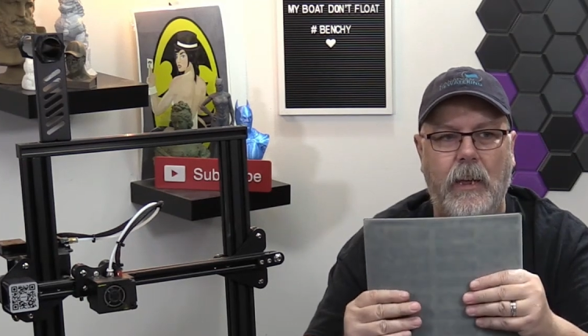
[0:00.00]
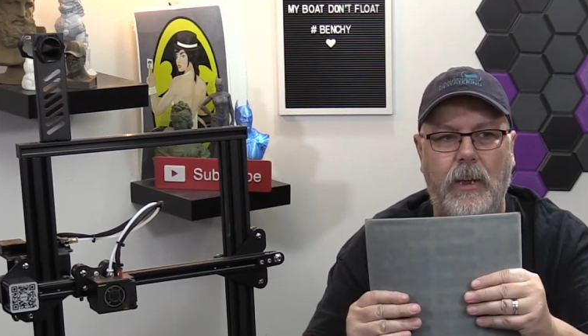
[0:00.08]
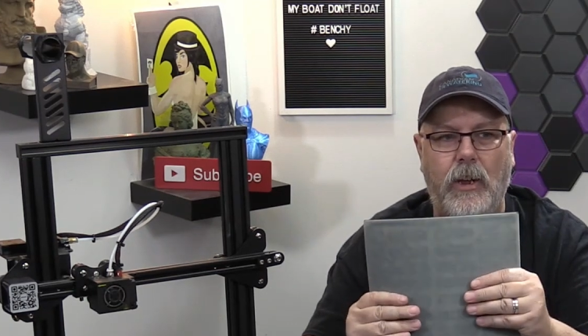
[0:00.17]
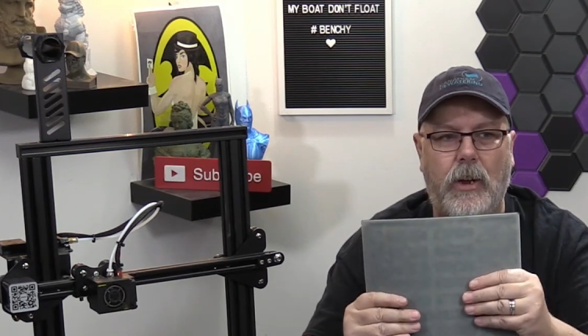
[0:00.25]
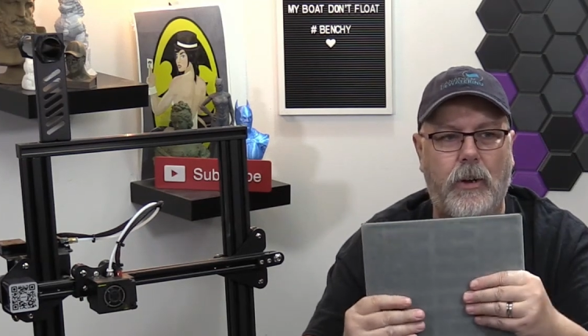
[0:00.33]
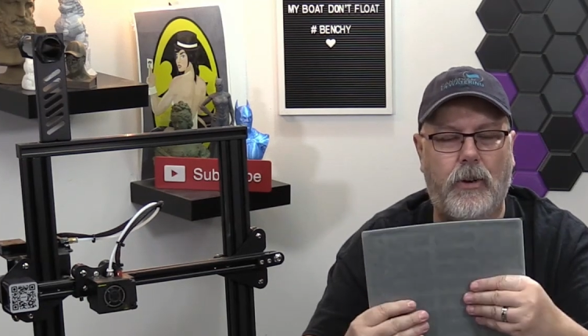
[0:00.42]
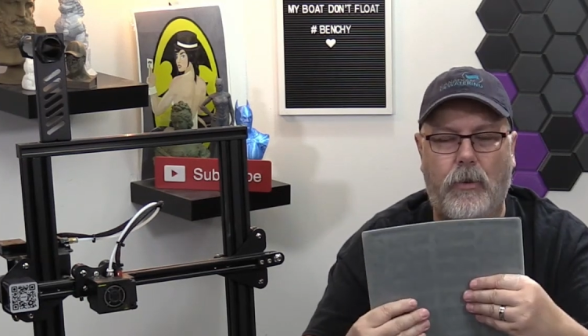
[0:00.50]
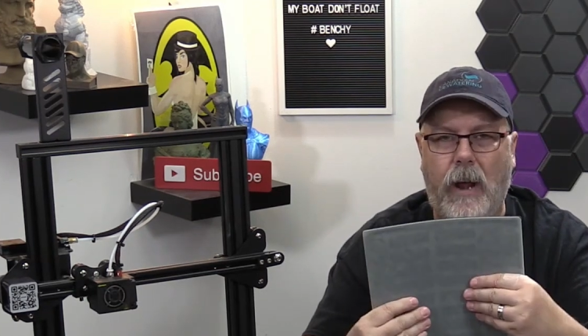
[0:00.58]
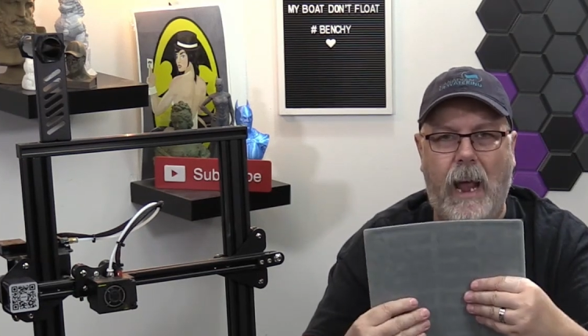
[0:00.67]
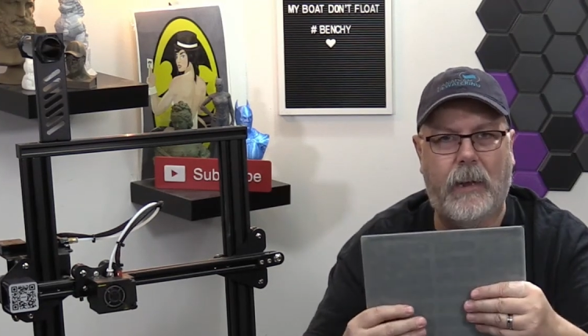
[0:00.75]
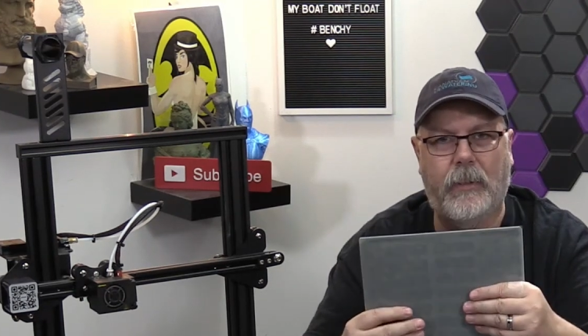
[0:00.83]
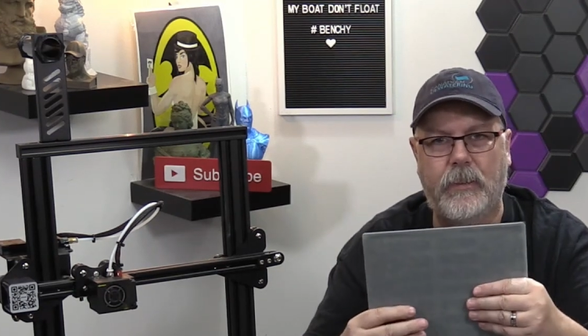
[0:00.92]
You could
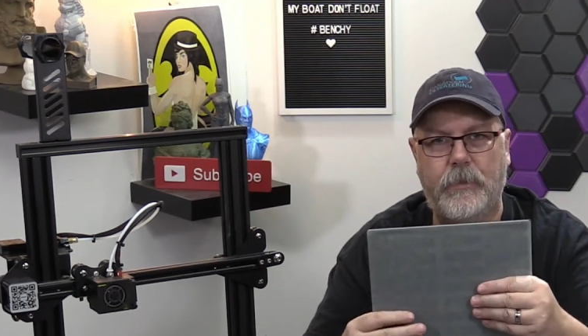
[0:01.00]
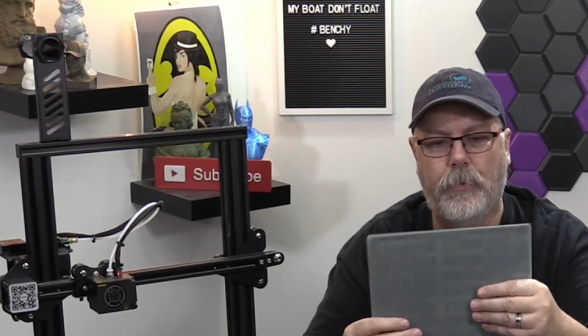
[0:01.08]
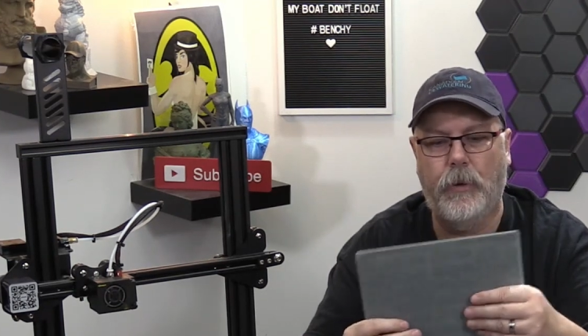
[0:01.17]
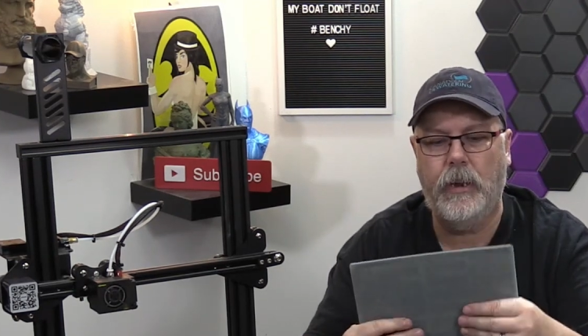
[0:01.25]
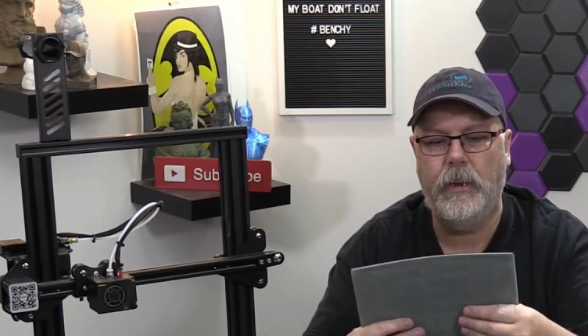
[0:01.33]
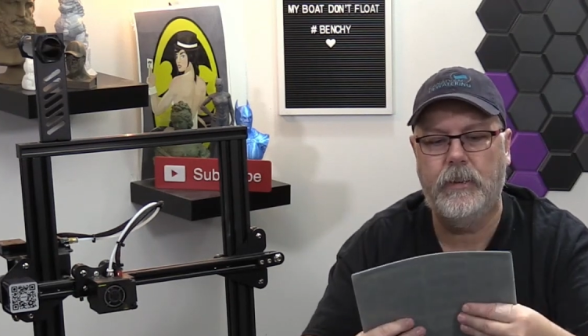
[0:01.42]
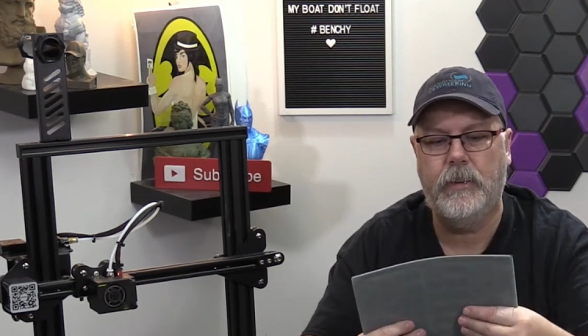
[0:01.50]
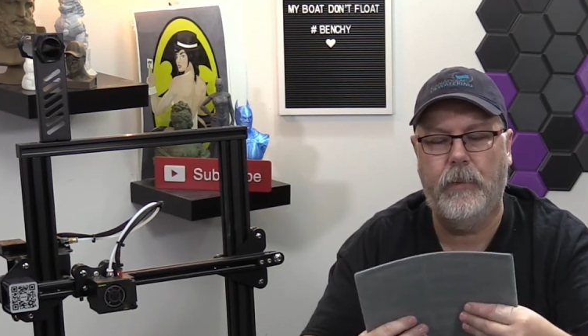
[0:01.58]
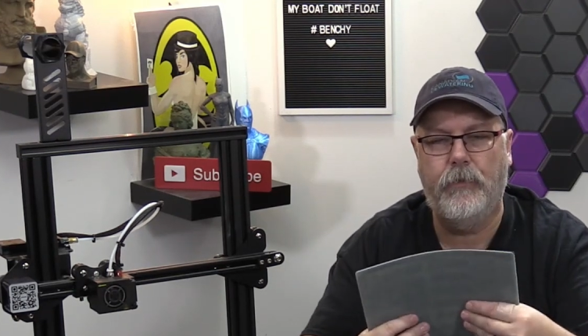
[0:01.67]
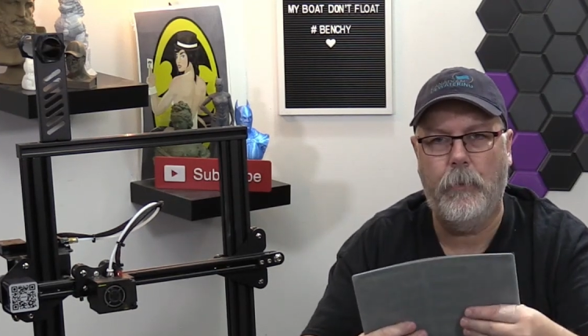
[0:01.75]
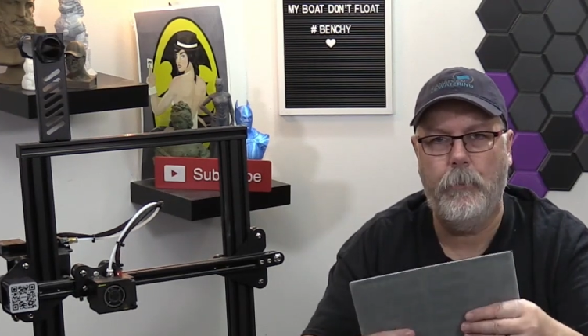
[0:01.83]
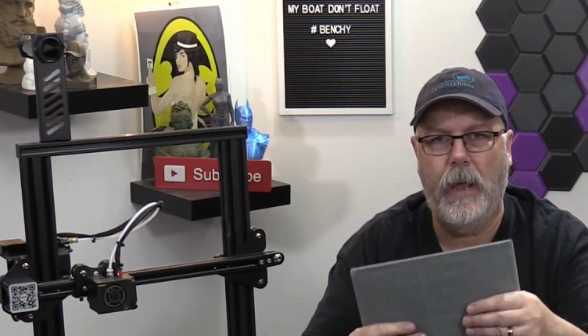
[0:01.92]
crack this pretty easy
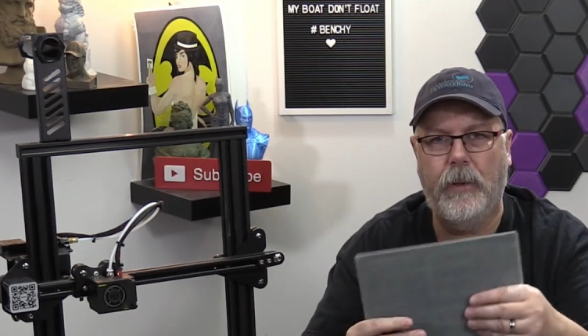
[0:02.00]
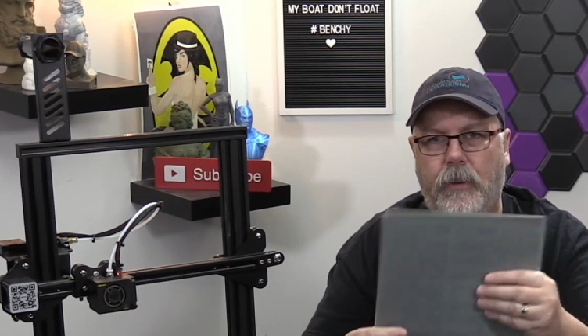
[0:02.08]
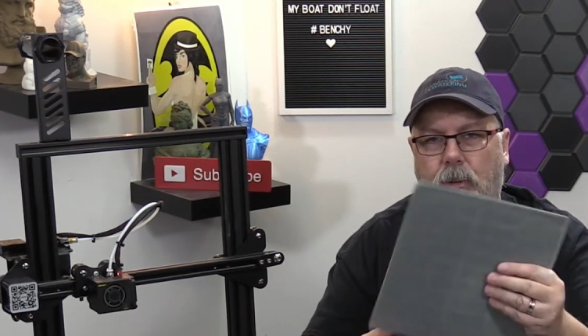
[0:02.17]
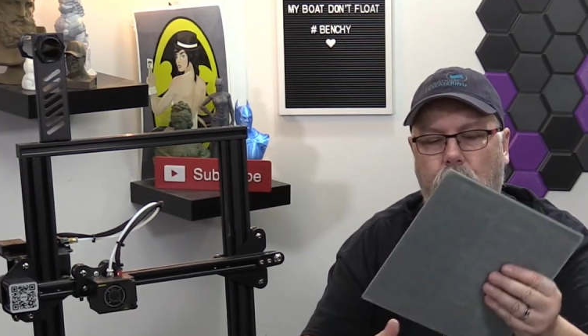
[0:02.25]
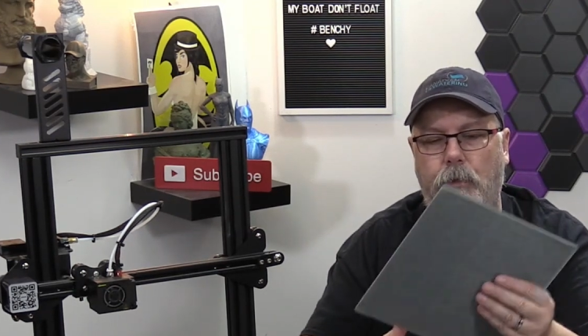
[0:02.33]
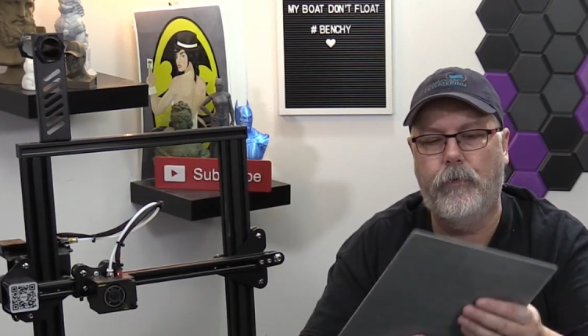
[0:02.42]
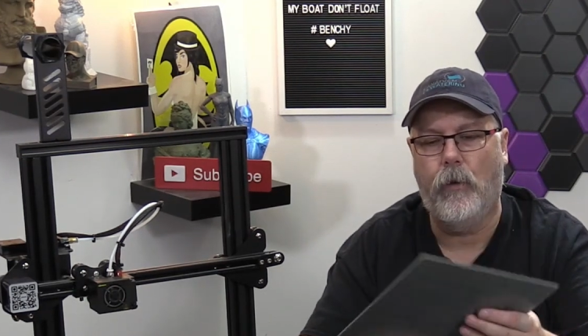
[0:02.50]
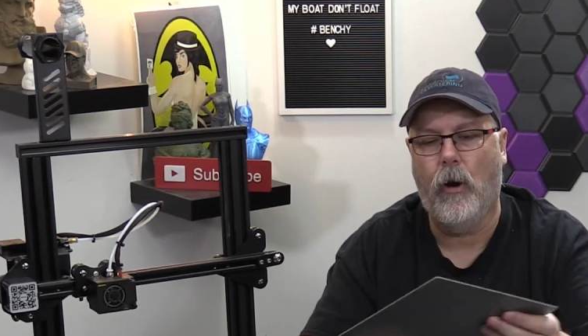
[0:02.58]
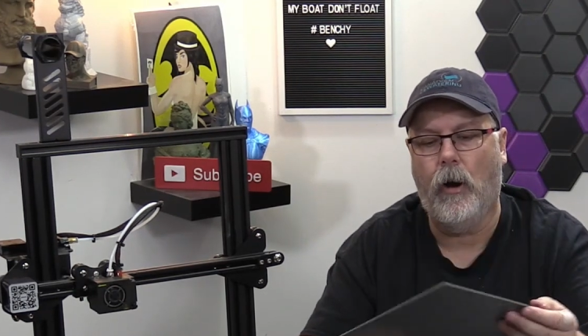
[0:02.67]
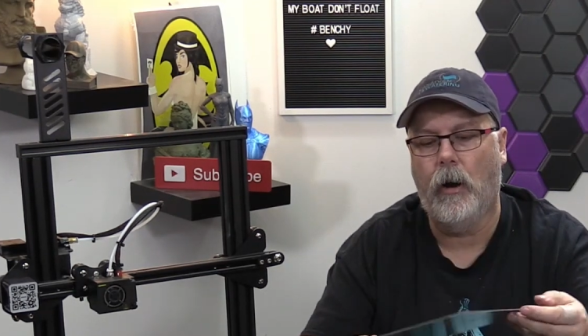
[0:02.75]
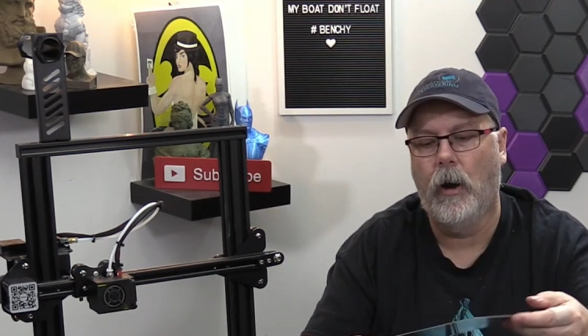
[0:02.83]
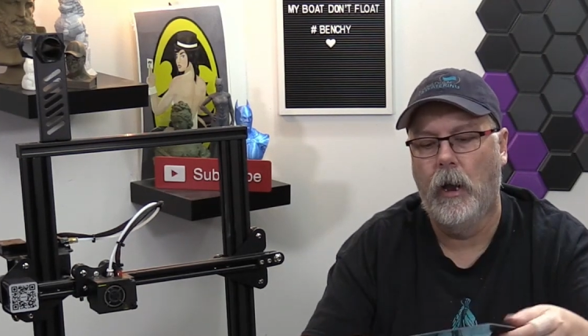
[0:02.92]
if you bent it too
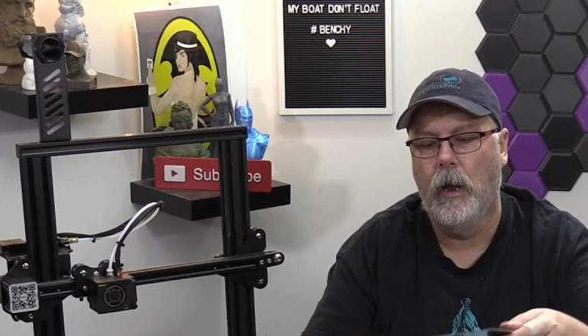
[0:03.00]
far.